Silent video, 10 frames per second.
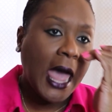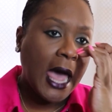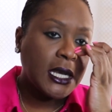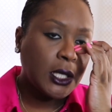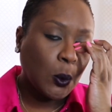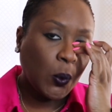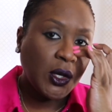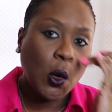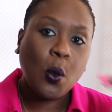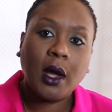And we
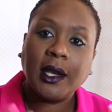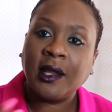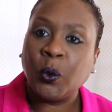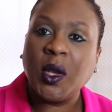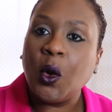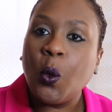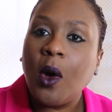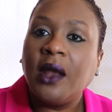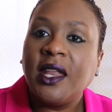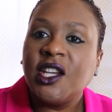don't want
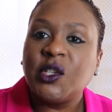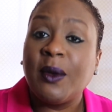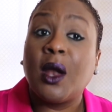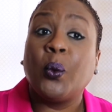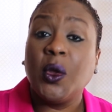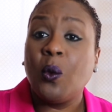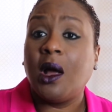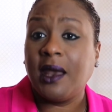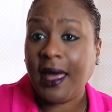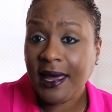the Ishmael, we
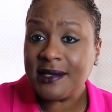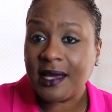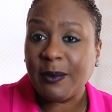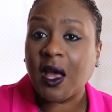want the Isaac,